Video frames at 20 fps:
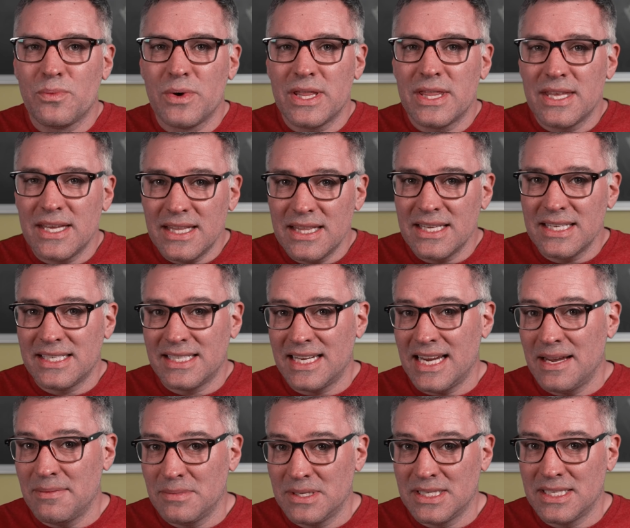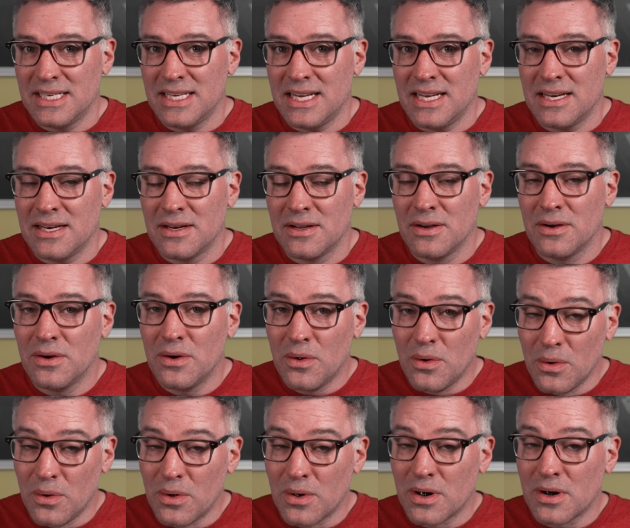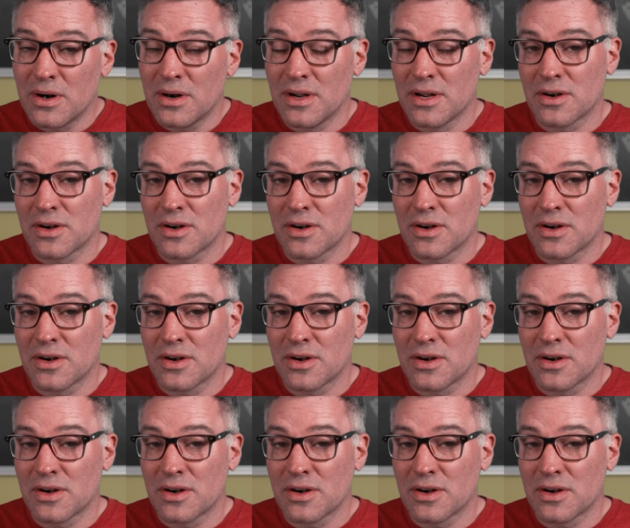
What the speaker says: within the same scene or